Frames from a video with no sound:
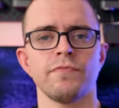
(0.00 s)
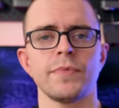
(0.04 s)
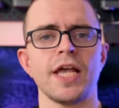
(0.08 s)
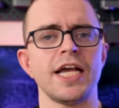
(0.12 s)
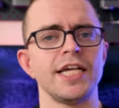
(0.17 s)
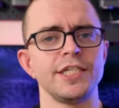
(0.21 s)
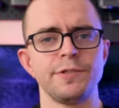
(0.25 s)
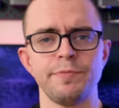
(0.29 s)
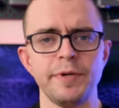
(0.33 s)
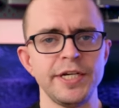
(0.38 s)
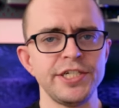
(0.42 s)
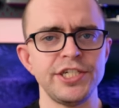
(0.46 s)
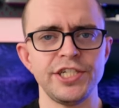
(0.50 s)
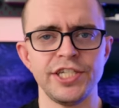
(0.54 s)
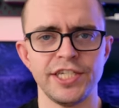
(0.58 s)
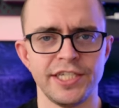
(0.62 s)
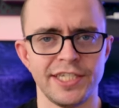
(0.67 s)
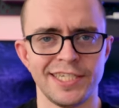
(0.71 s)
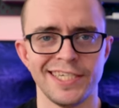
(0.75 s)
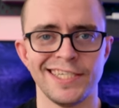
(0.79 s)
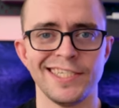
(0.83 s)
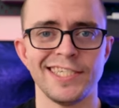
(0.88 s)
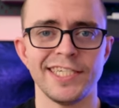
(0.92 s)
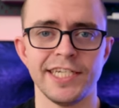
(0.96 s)
especially
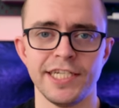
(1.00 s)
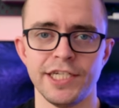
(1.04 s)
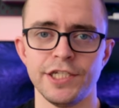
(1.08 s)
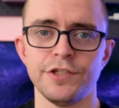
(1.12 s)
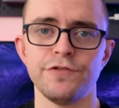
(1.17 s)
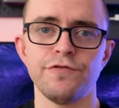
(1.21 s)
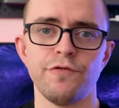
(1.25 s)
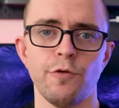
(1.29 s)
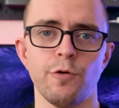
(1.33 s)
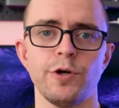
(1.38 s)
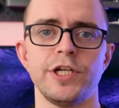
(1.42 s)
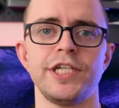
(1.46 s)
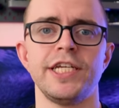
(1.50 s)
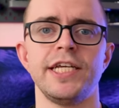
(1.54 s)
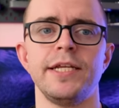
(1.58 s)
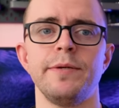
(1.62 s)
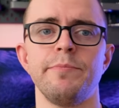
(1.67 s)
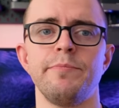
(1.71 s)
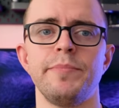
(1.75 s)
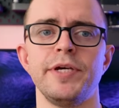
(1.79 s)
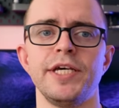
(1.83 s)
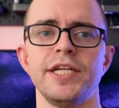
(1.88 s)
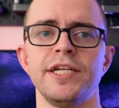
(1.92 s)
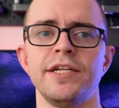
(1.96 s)
since it is
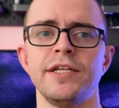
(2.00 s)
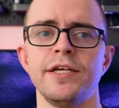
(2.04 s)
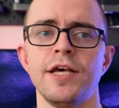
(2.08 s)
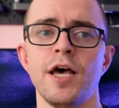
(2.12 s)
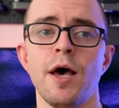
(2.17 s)
14-bit.